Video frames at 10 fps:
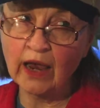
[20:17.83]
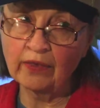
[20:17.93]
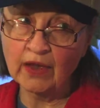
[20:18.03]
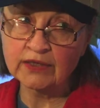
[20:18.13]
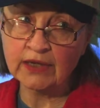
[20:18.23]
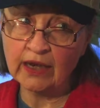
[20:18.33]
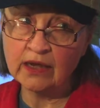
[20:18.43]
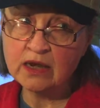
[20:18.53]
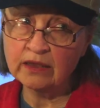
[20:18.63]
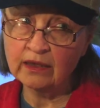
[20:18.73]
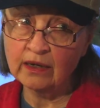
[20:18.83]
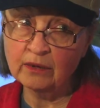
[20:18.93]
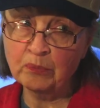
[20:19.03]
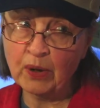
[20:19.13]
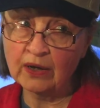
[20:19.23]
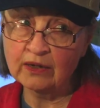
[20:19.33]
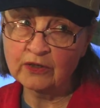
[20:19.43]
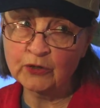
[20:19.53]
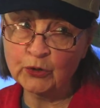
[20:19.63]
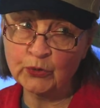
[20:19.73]
and that's anything but
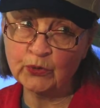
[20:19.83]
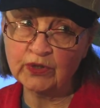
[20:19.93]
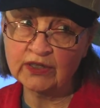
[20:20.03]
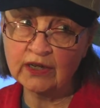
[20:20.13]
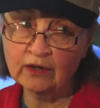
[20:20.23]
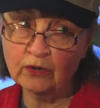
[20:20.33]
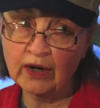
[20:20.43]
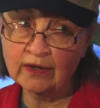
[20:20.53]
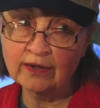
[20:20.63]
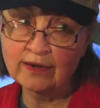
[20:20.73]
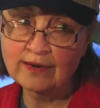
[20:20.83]
the truth. Is that correct?